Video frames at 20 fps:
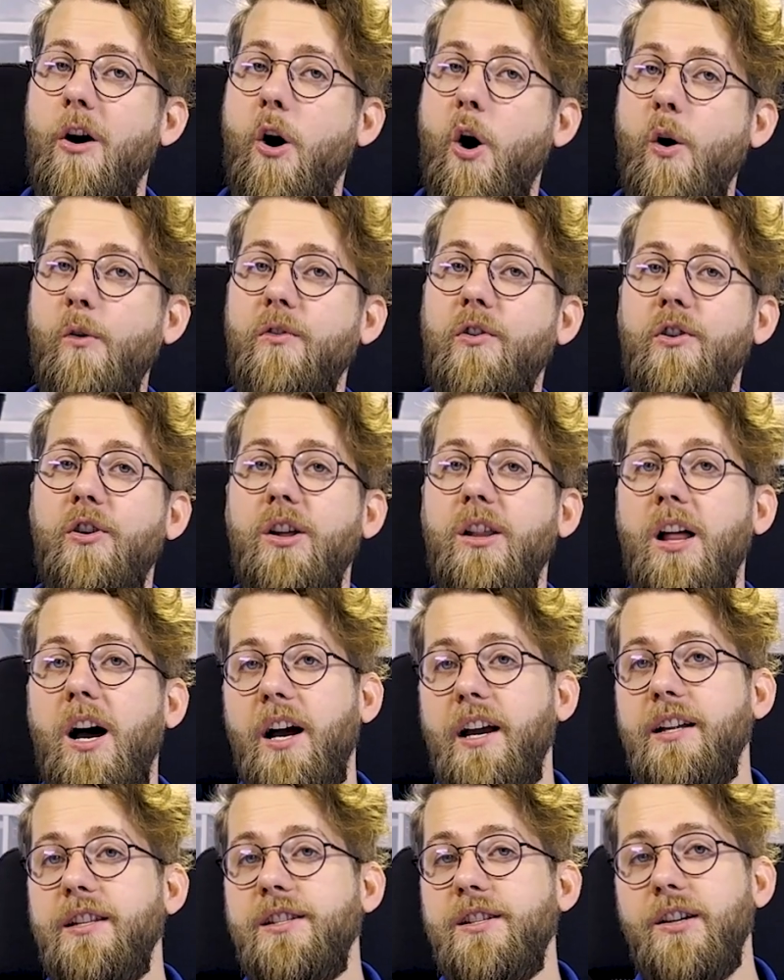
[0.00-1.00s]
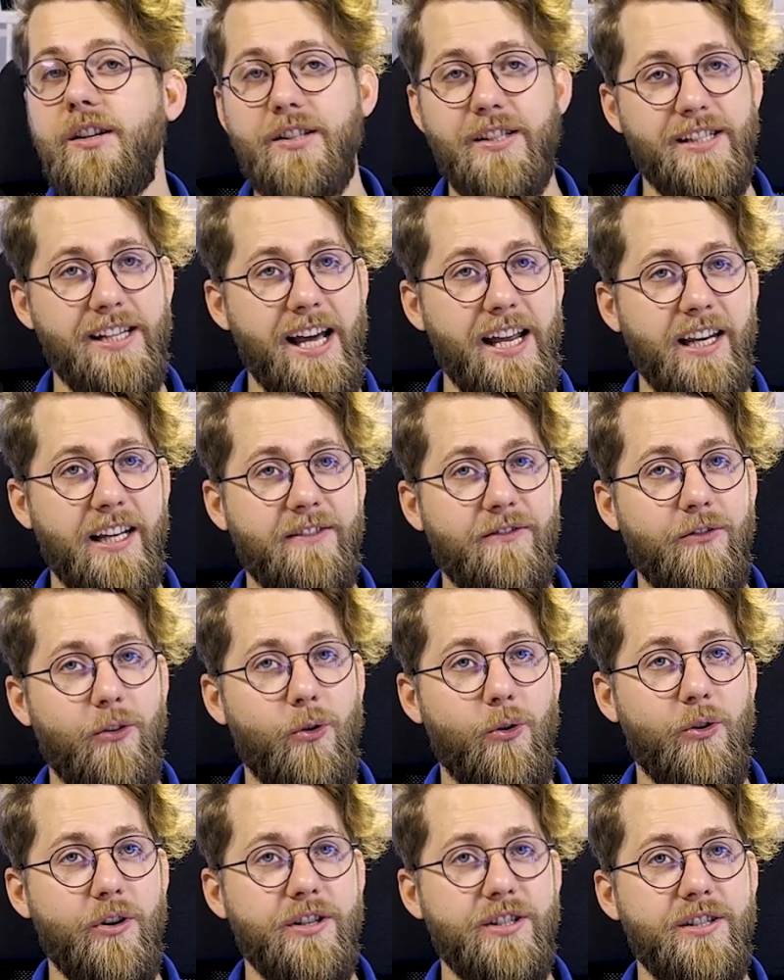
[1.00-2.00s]
Over-reliance on static
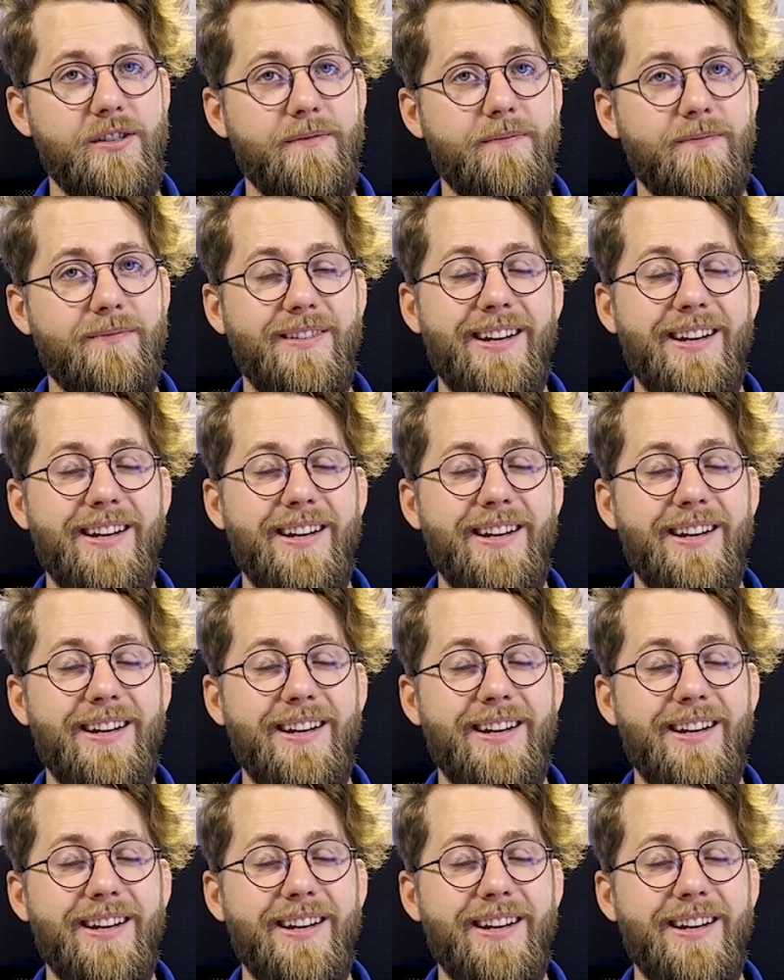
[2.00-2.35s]
floors.